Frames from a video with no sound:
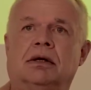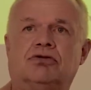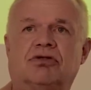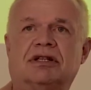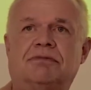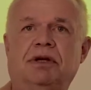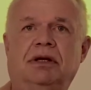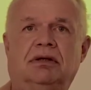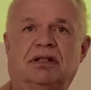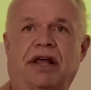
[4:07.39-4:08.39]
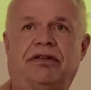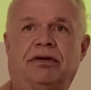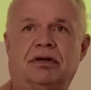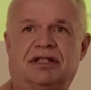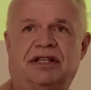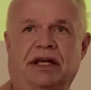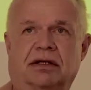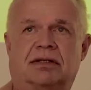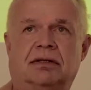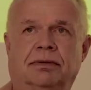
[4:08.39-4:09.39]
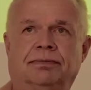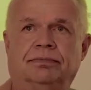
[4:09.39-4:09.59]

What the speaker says: trust me, death stinks.